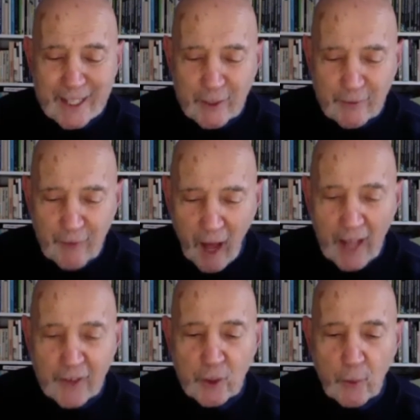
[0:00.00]

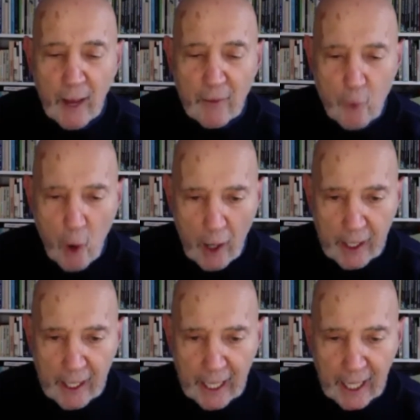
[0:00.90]
devised a way of
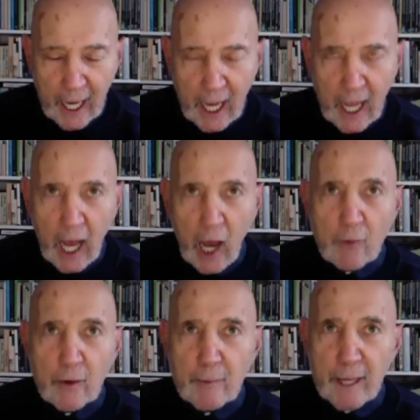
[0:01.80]
working
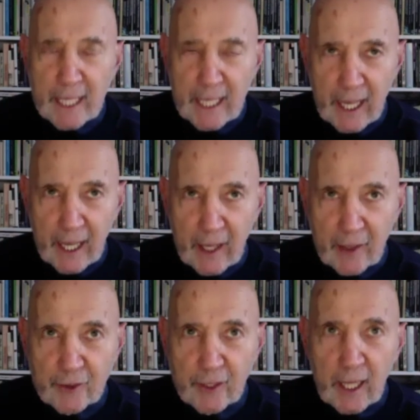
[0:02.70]
over many
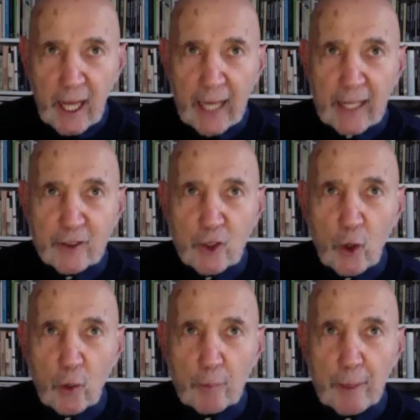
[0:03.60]
years, and it's
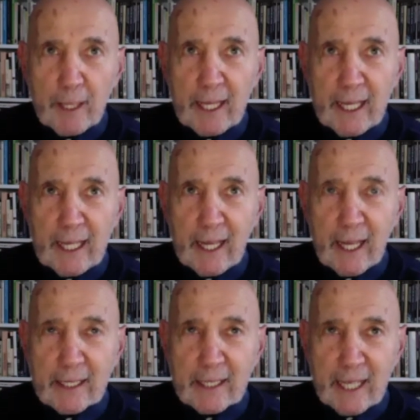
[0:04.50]
called PED.
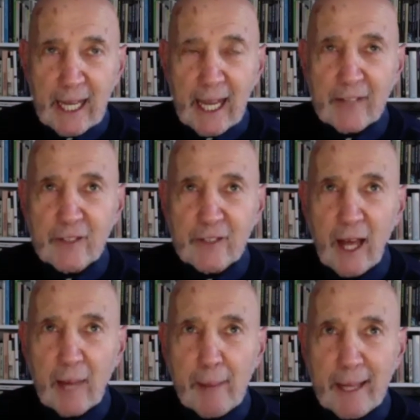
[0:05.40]
It's
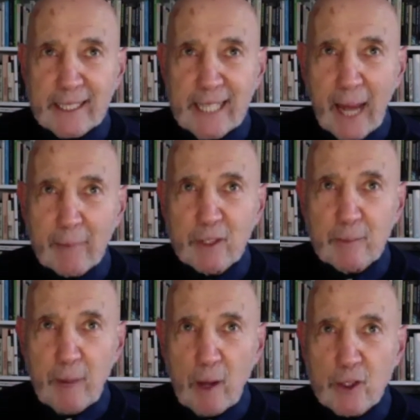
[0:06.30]
Perdikamp's
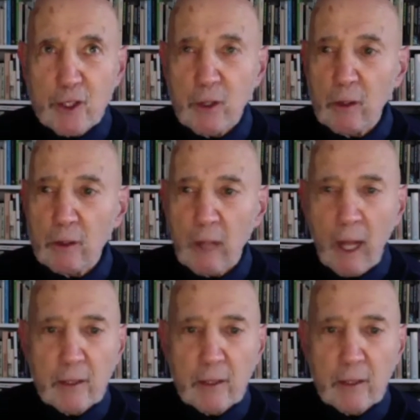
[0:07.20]
emotional